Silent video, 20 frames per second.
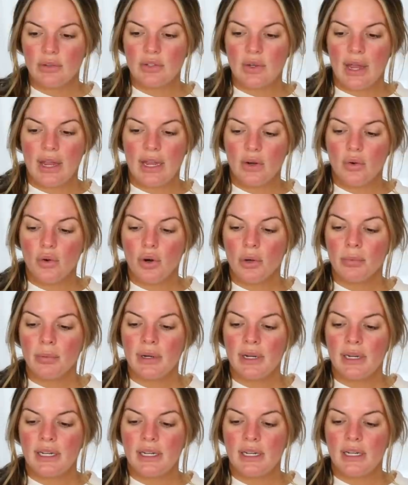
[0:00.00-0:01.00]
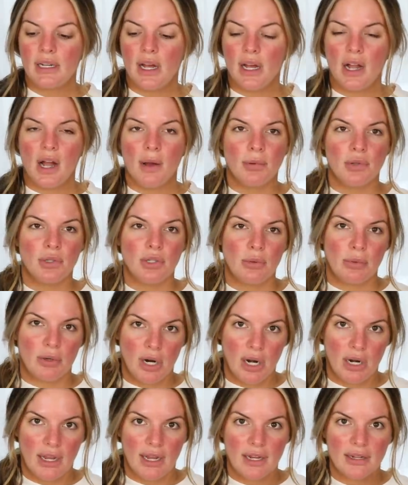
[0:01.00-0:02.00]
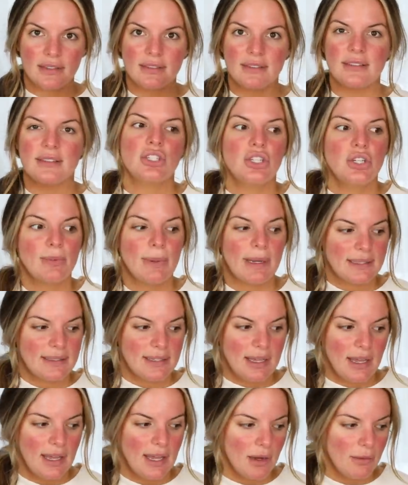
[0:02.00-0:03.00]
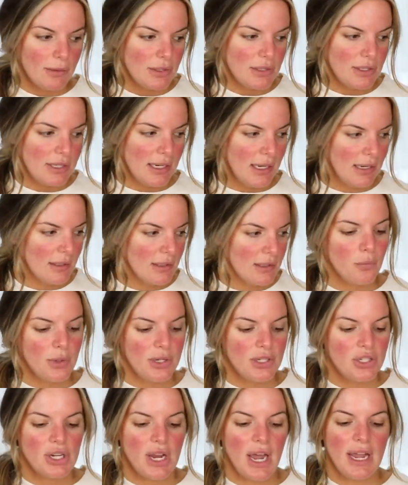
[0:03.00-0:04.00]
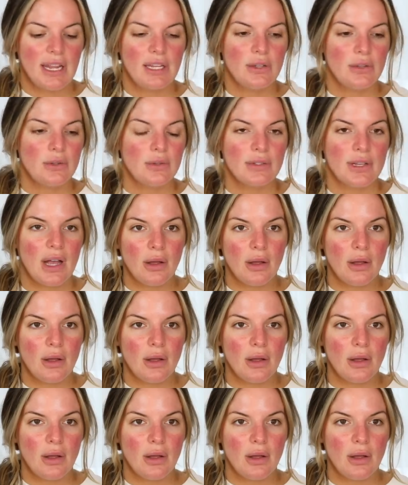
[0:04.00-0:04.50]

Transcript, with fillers: So I incorporated a couple new products to my skincare routine, which I use.